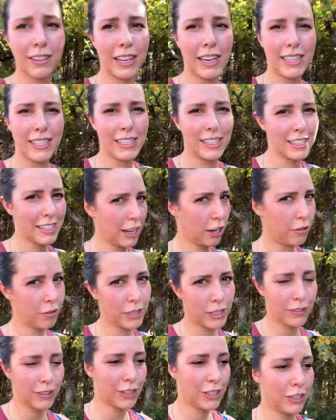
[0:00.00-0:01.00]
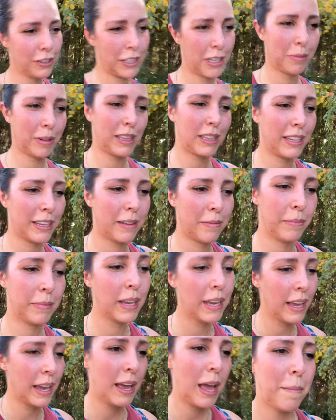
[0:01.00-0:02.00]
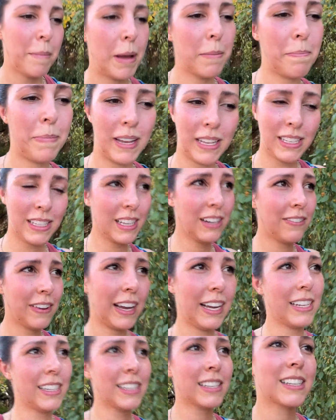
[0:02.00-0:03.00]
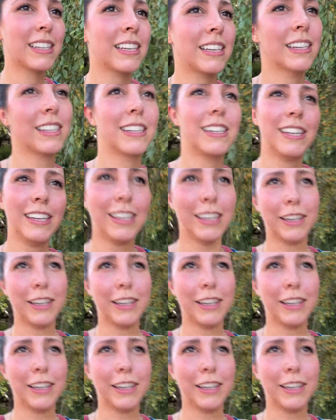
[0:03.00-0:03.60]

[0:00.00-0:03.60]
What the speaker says: and so it's always a good choice for self-care in my book.